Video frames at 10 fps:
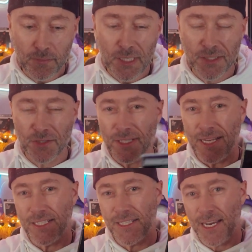So it's
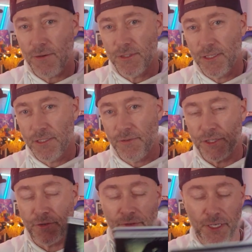not stacked with tons of
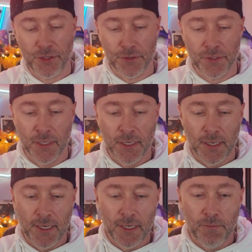extra features,
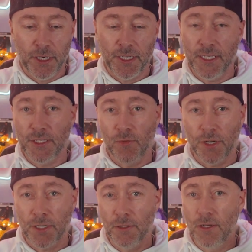but it is
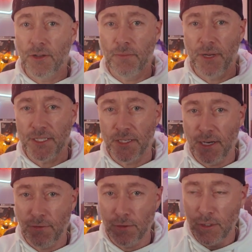going to look the best it
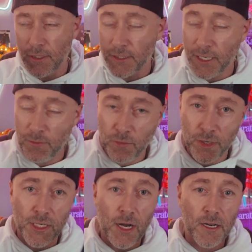ever looked. And when
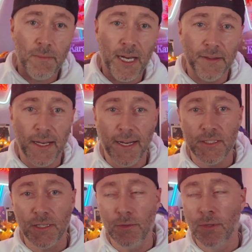we talk about
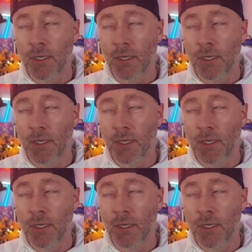that, so